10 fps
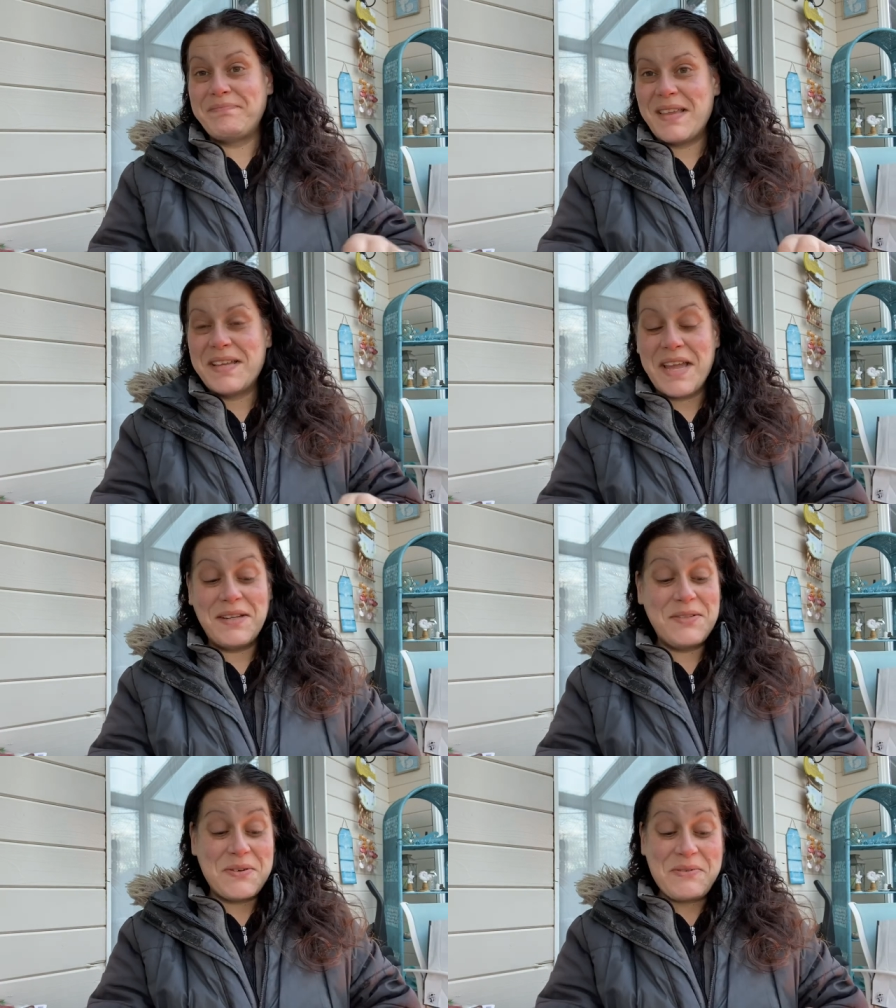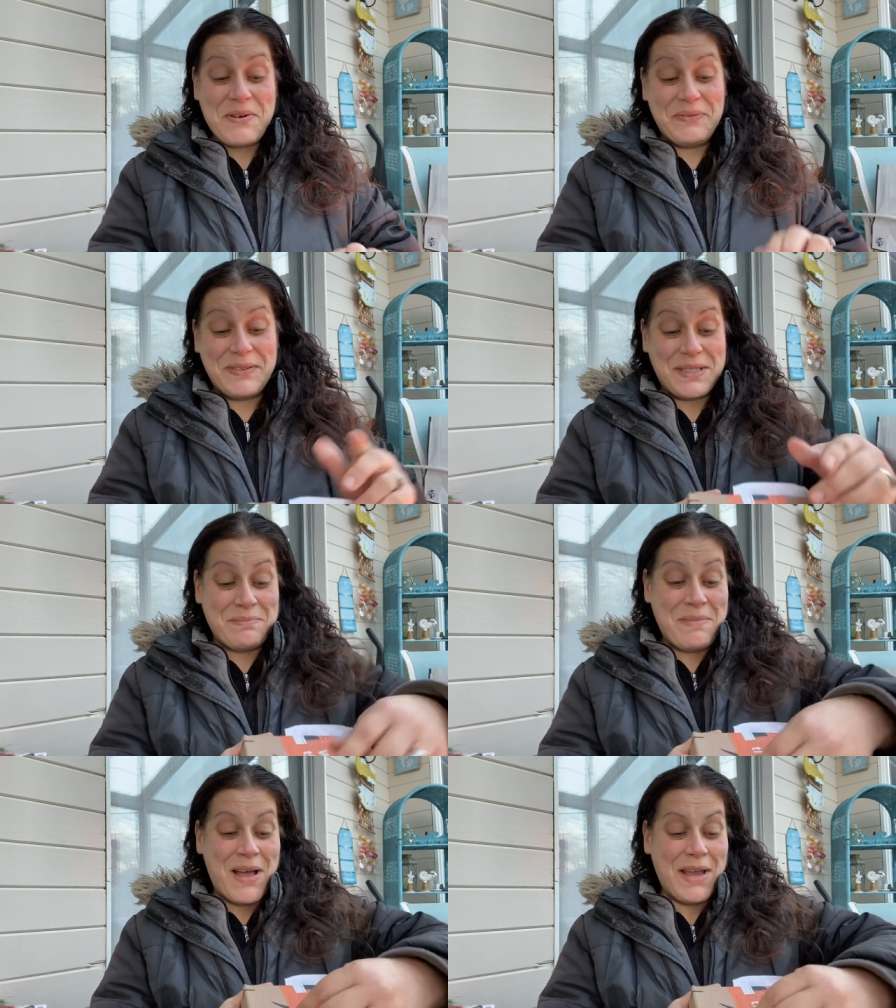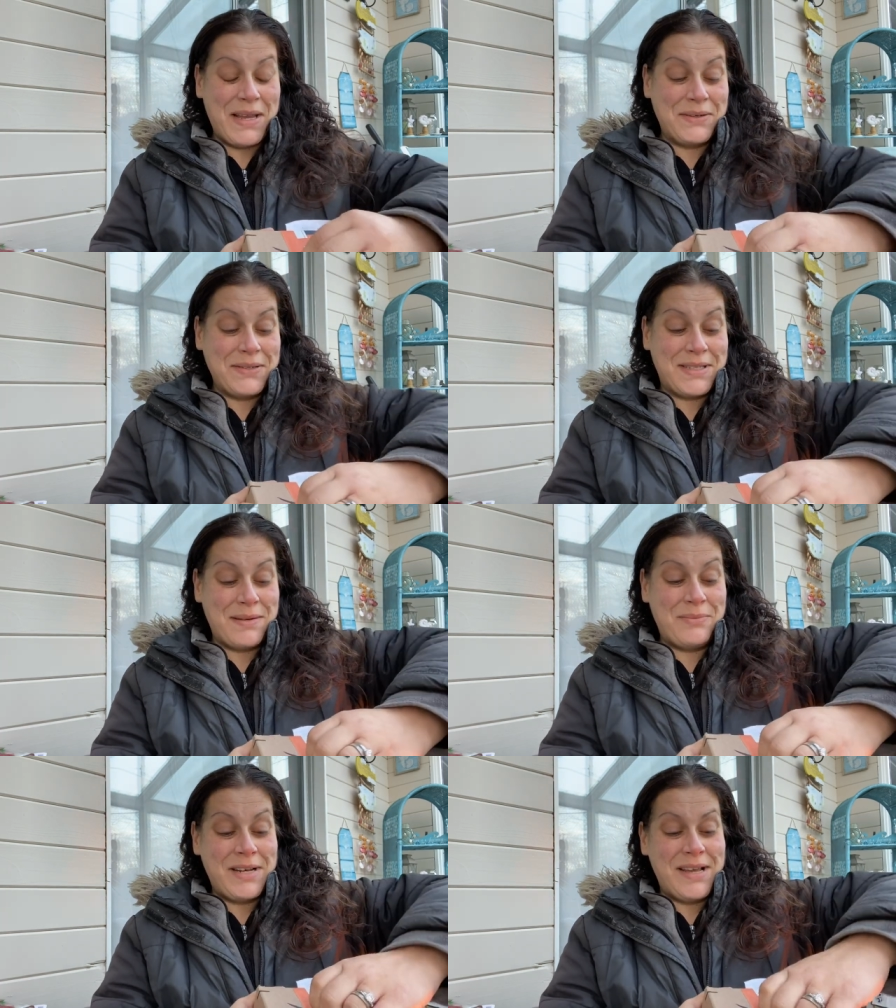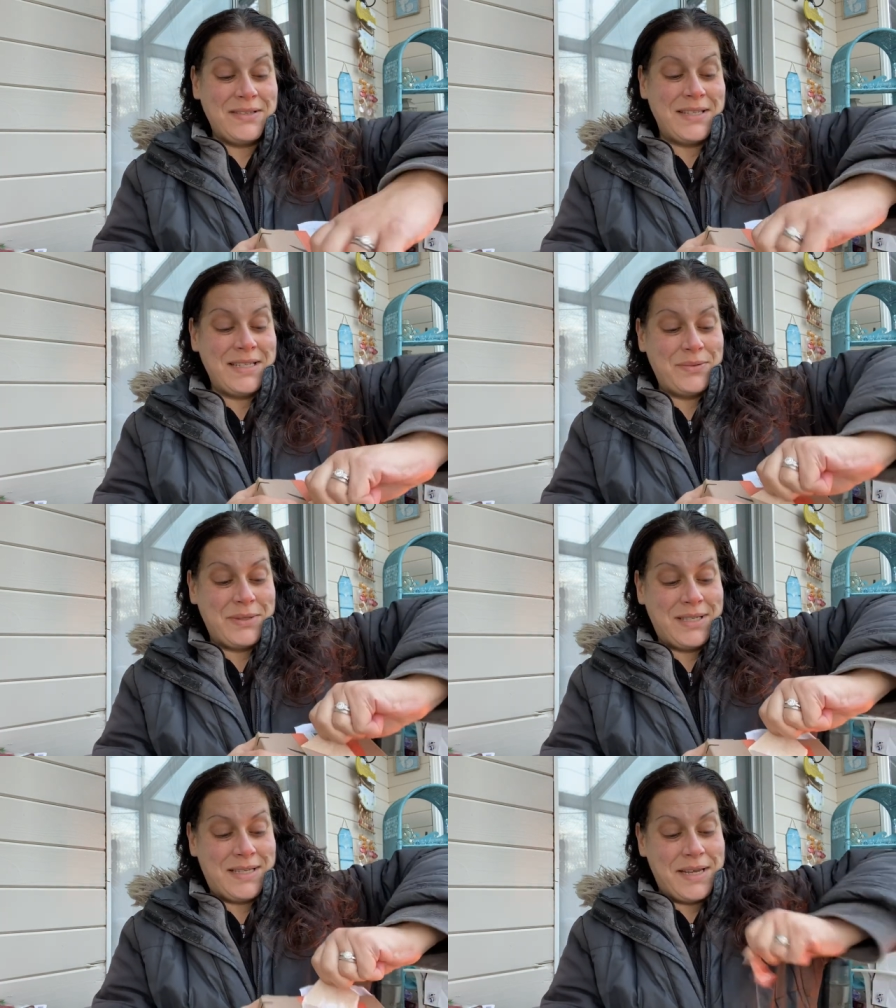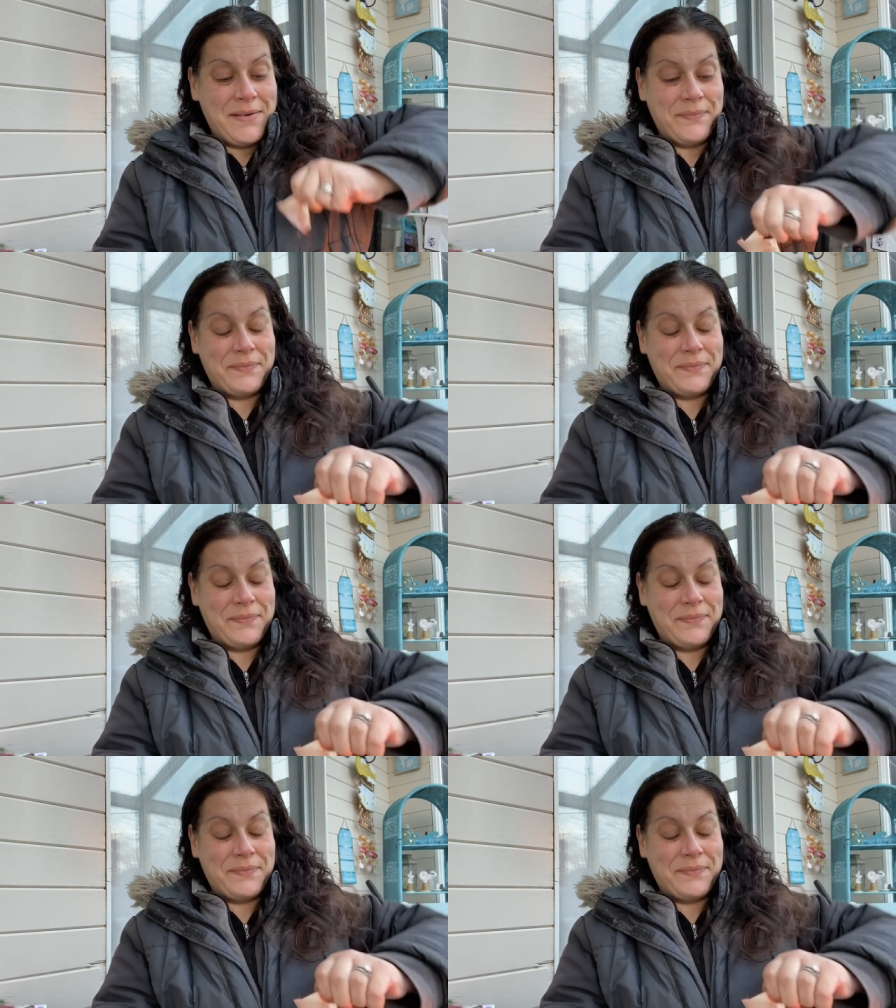Again, don't know if it's mine or someone else's. We'll see.